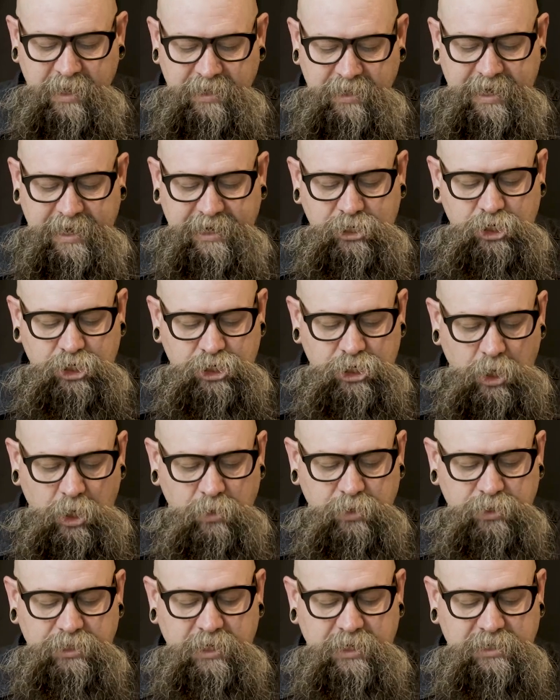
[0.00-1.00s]
that
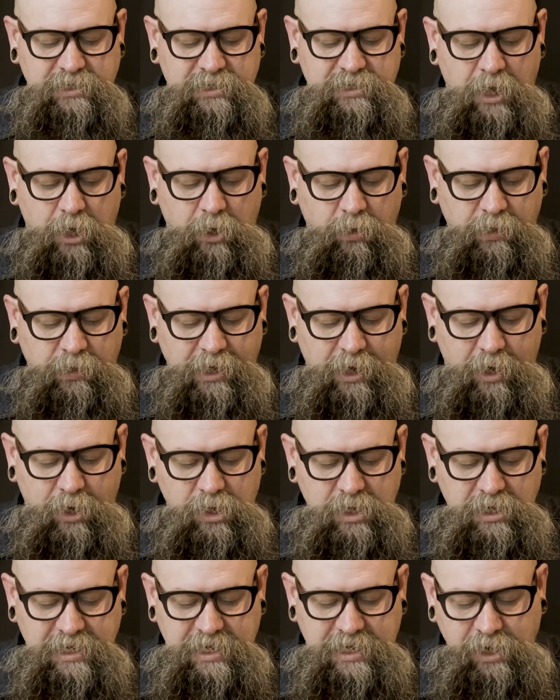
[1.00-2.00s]
shows us not only our
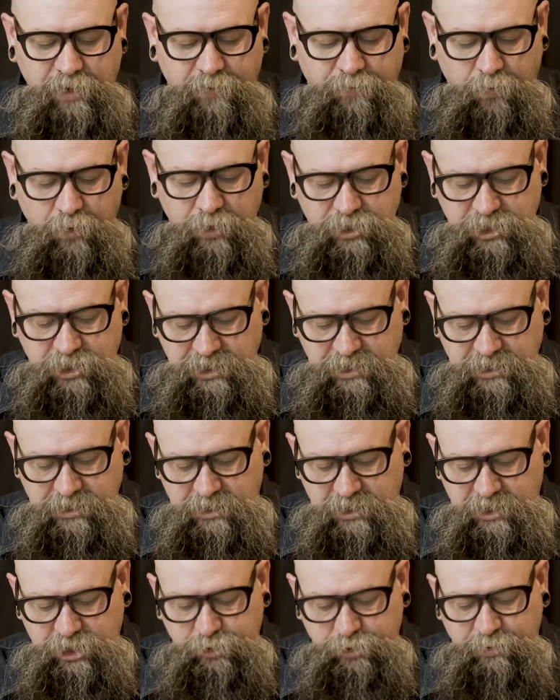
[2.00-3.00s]
need for
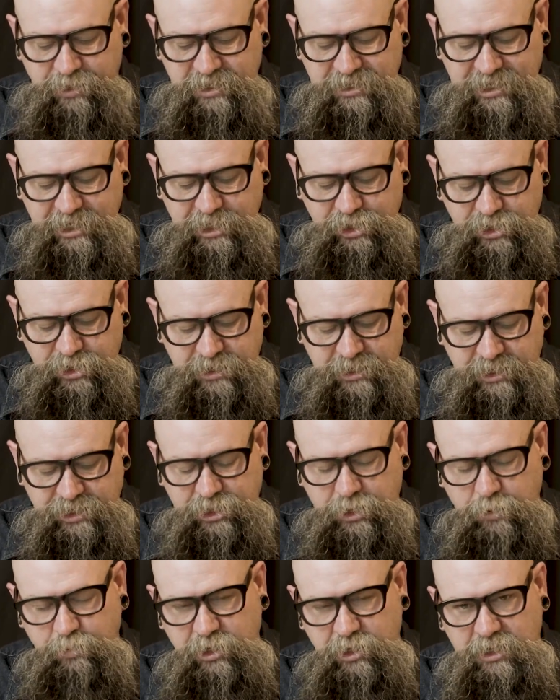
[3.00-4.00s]
Jesus, but teaches us
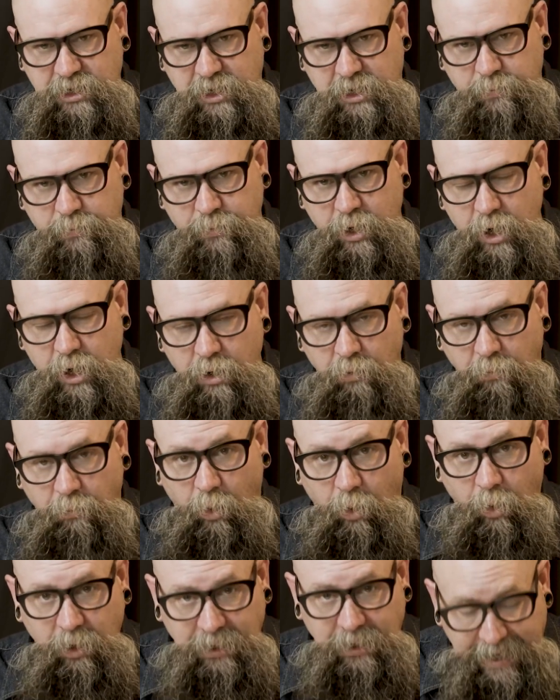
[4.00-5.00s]
to become
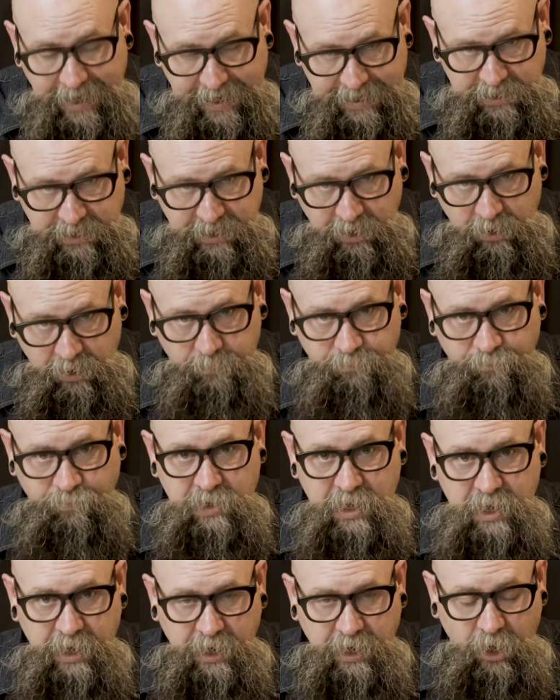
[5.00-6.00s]
more like him
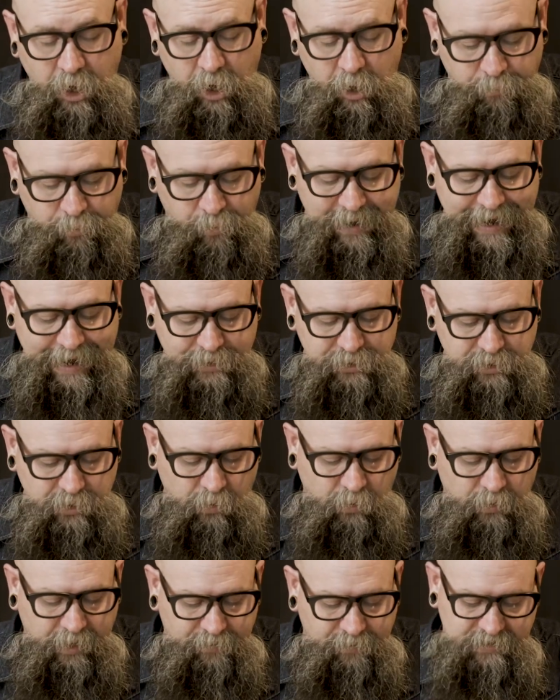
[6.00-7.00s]
in our
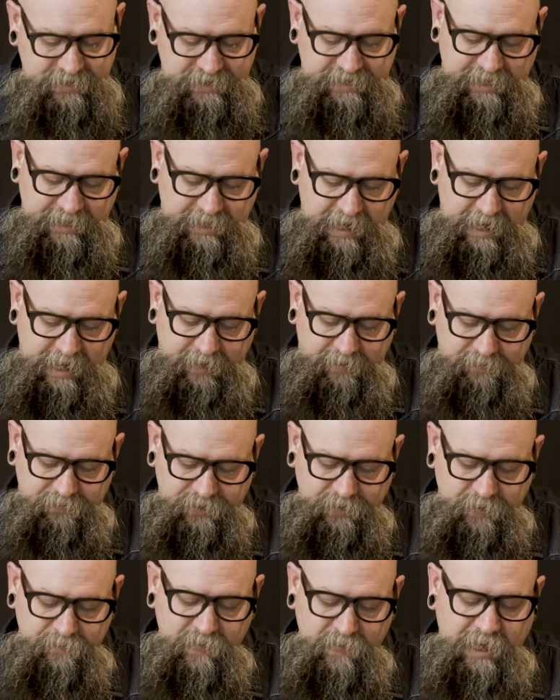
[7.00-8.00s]
practical everyday
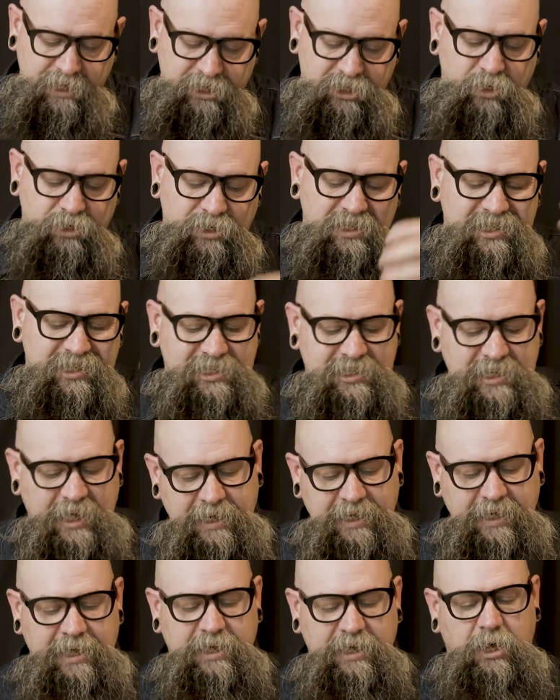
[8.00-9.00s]
lives. And so to
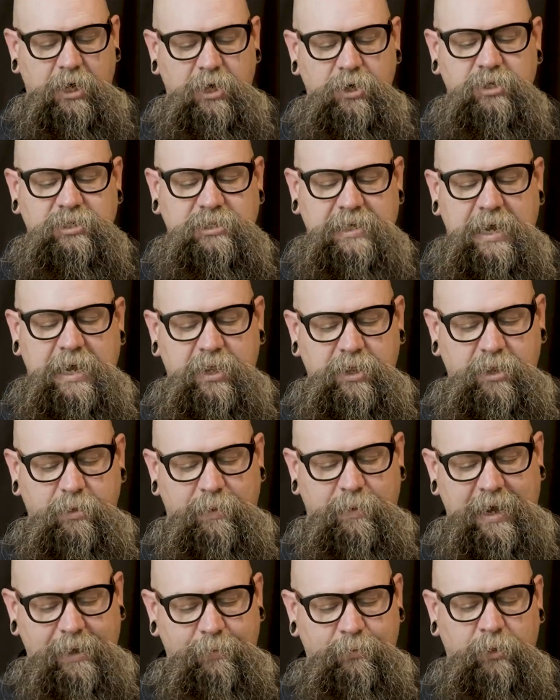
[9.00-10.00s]
study and understand the
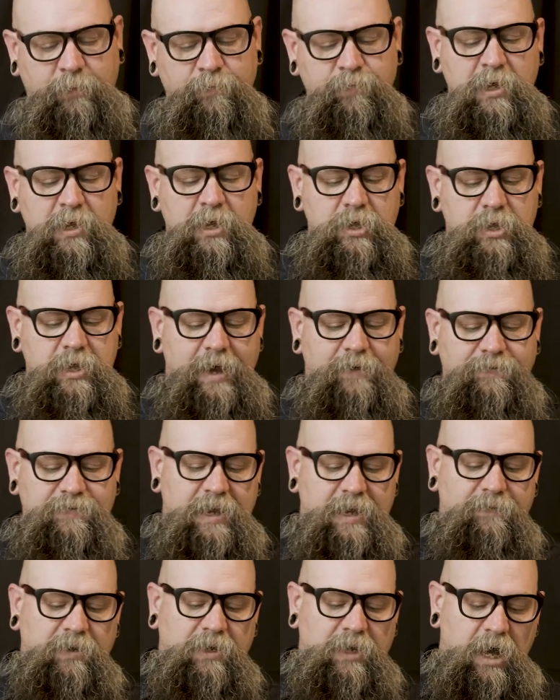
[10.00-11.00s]
Bible, you have to
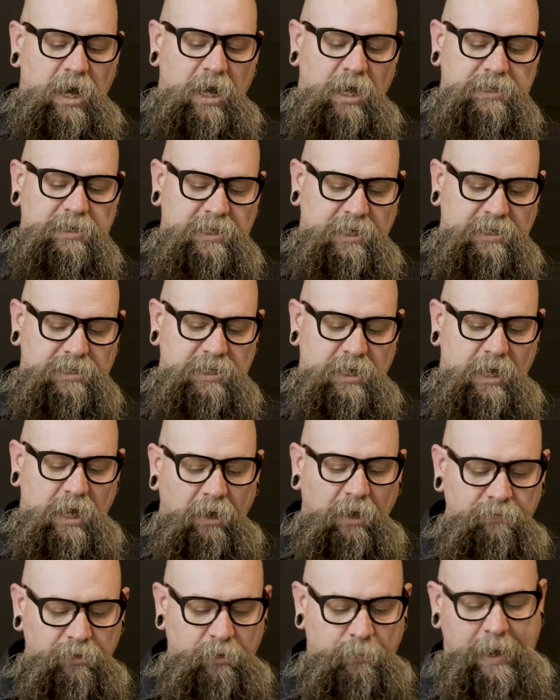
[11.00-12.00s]
have a context
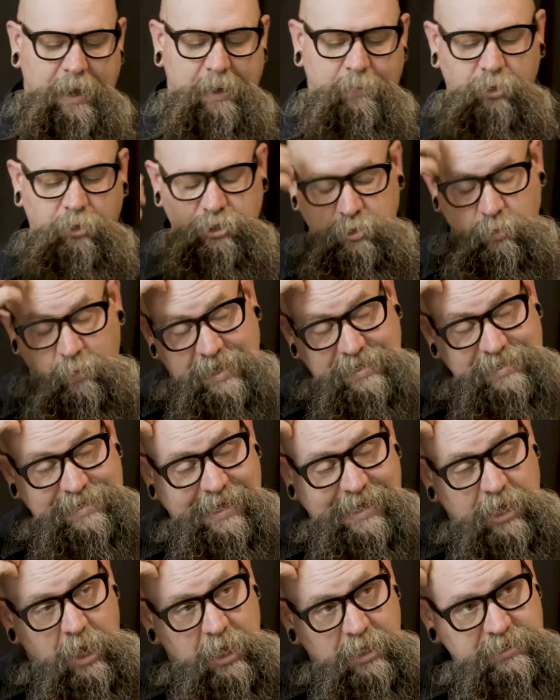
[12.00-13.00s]
of the Bible. So when I say
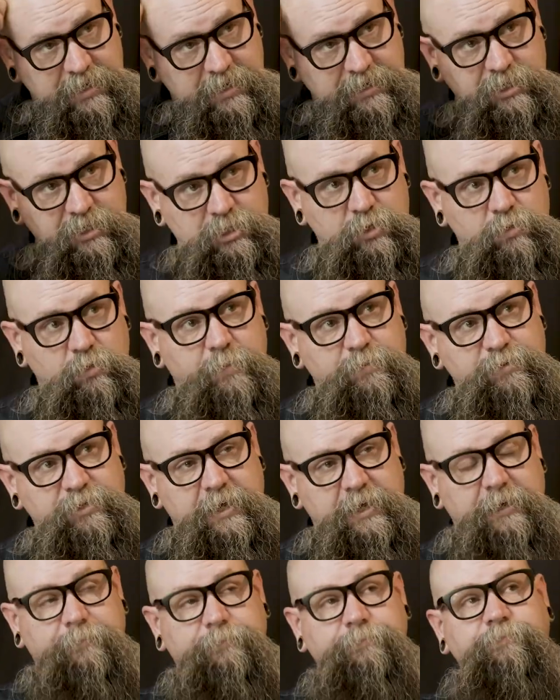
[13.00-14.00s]
context, this is what I'm
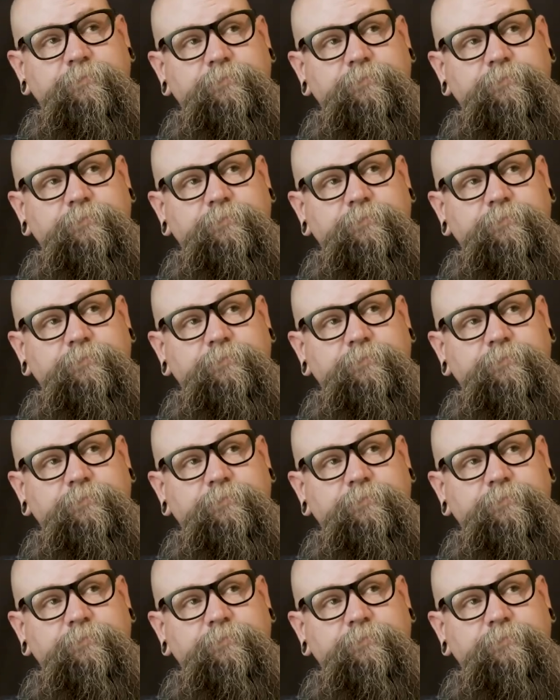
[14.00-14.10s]
saying.